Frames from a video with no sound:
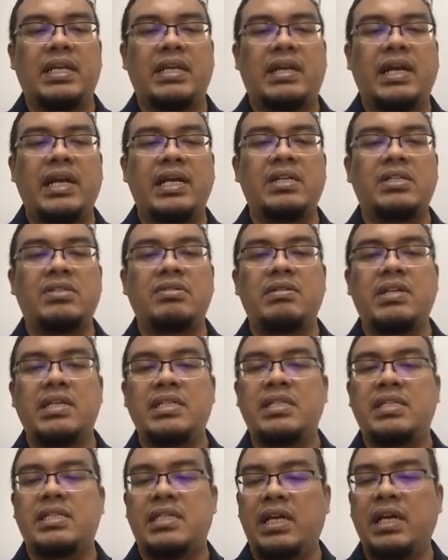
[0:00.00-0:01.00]
Right? So
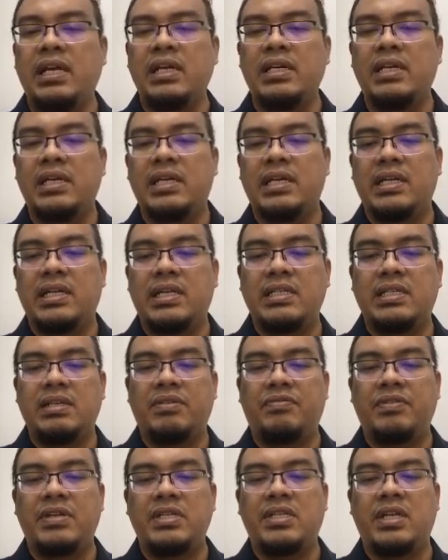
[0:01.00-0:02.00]
this is the
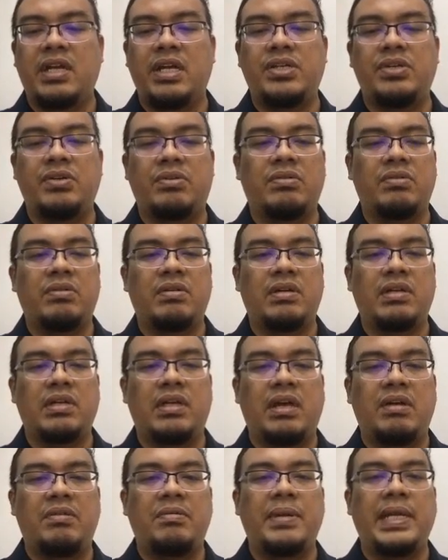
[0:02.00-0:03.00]
first ratio.
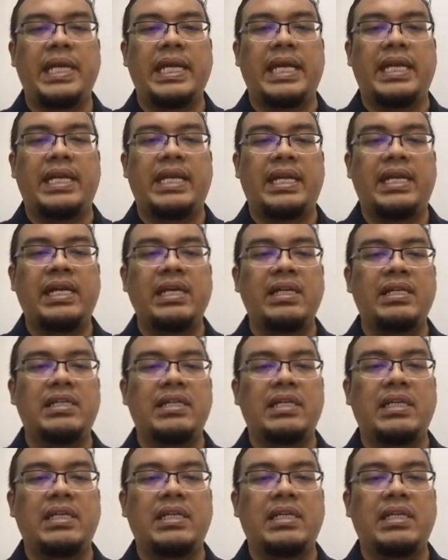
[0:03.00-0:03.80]
Everybody get that, huh?